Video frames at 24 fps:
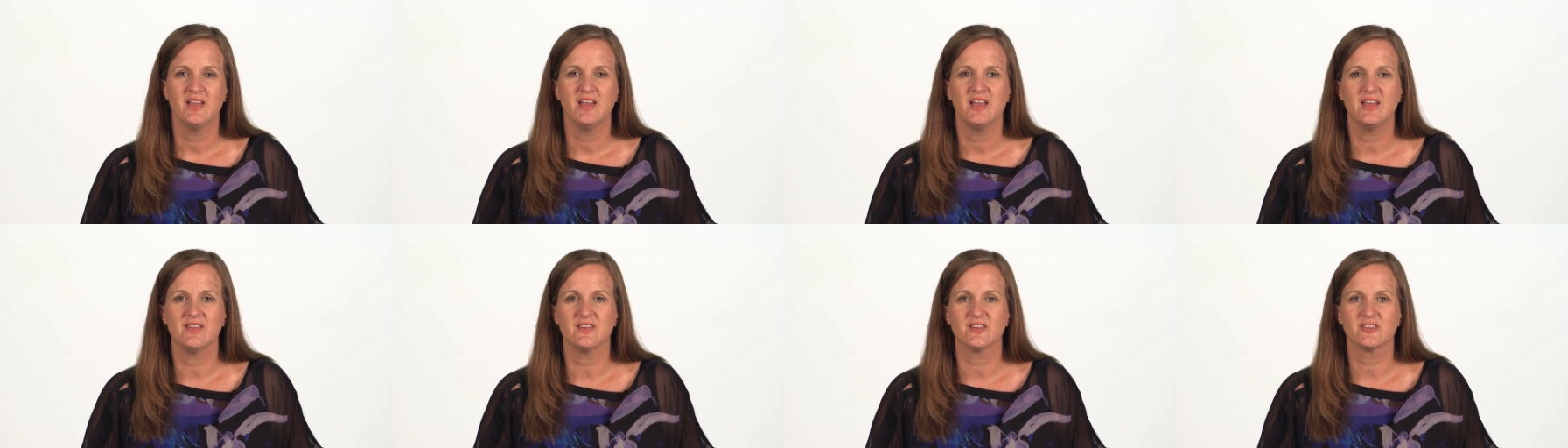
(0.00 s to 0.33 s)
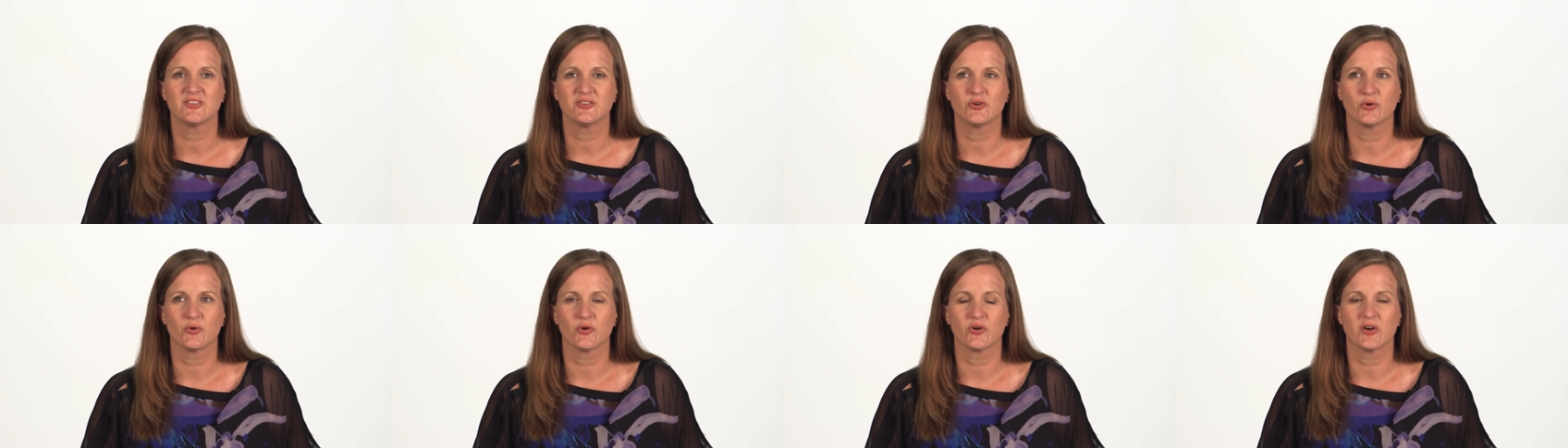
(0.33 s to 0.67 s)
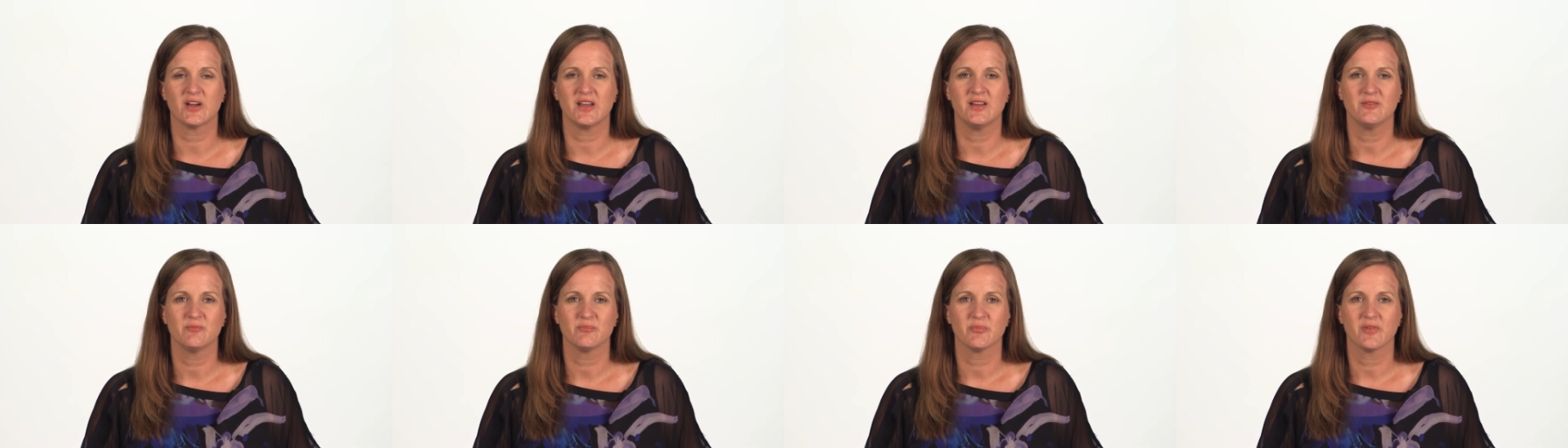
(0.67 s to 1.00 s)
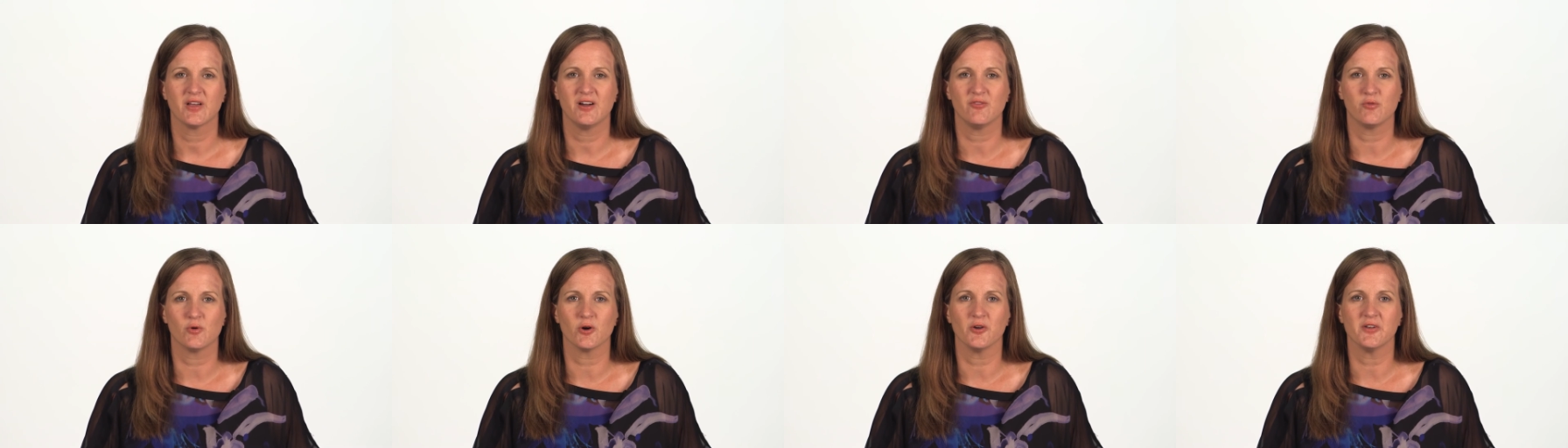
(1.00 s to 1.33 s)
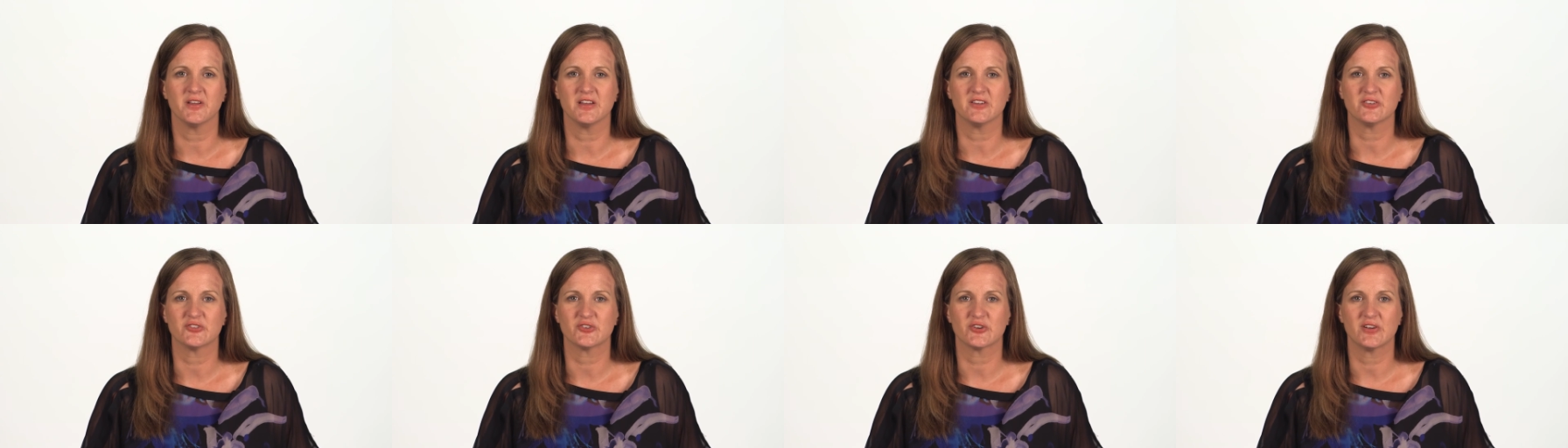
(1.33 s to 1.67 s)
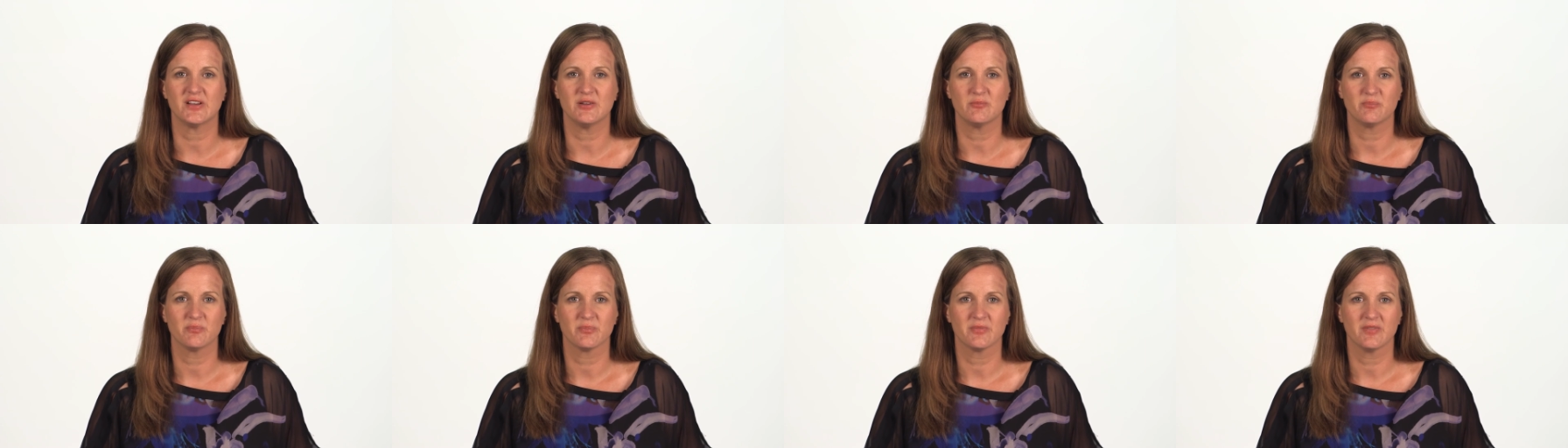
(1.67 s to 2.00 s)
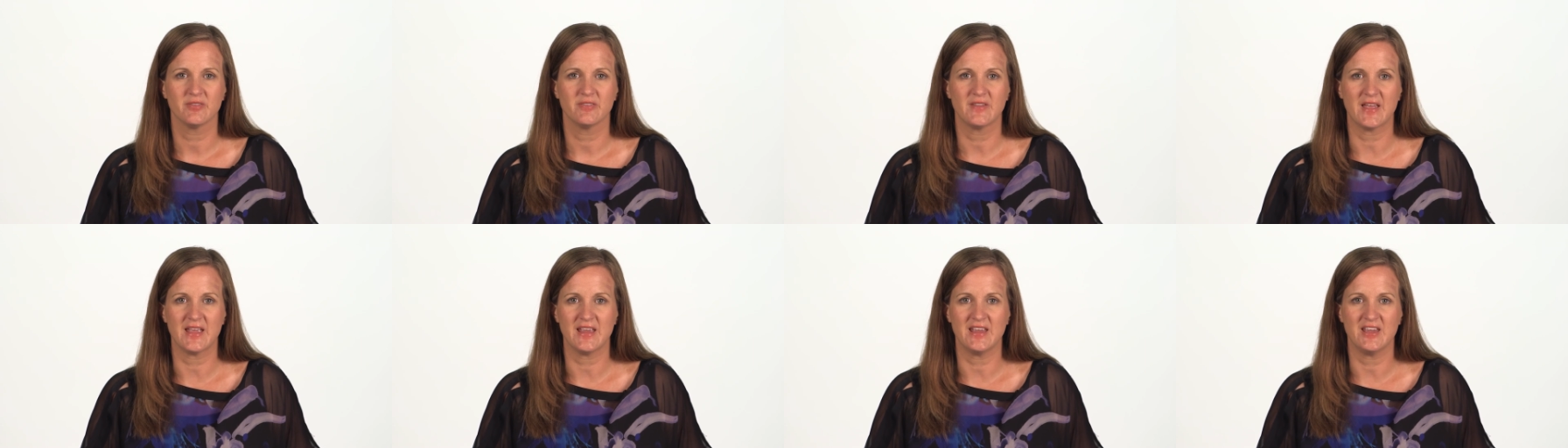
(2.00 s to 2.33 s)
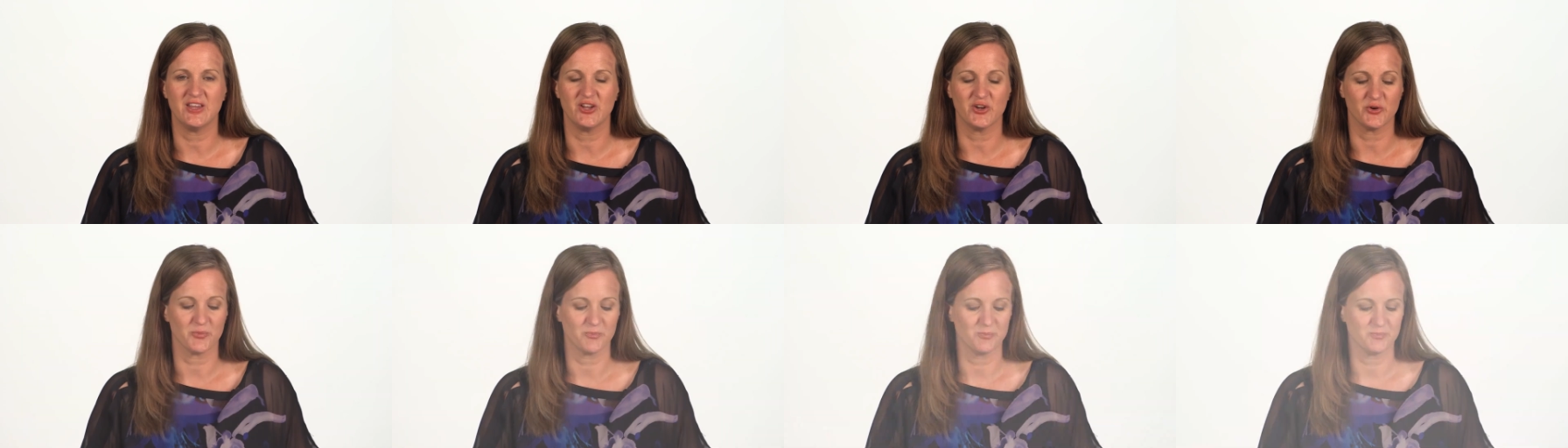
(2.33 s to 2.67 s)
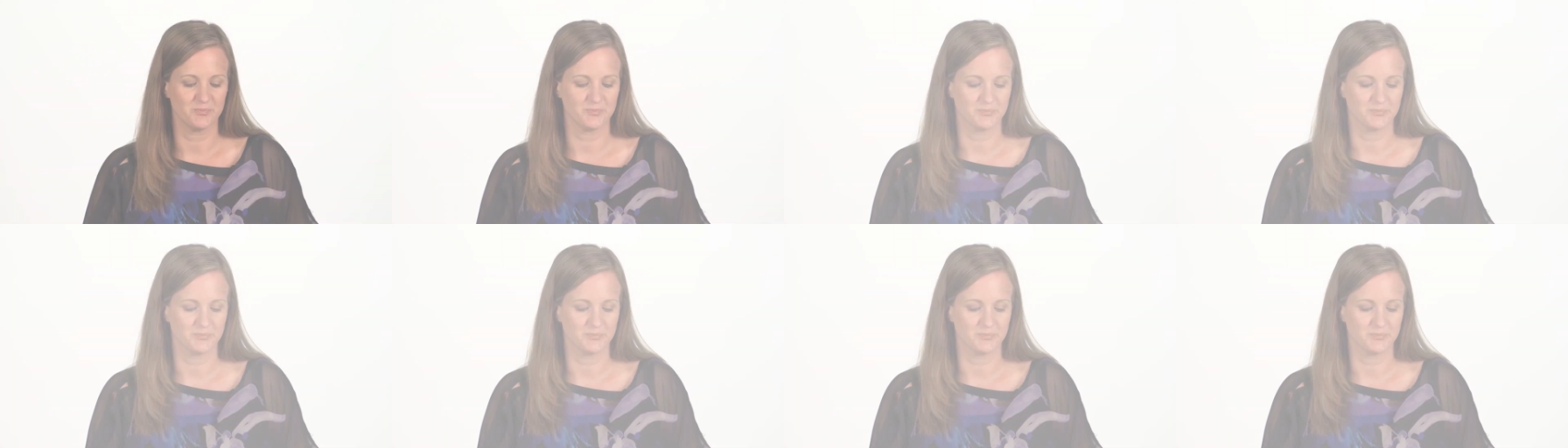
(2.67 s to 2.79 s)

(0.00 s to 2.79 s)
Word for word: in the story of world history. Thank you.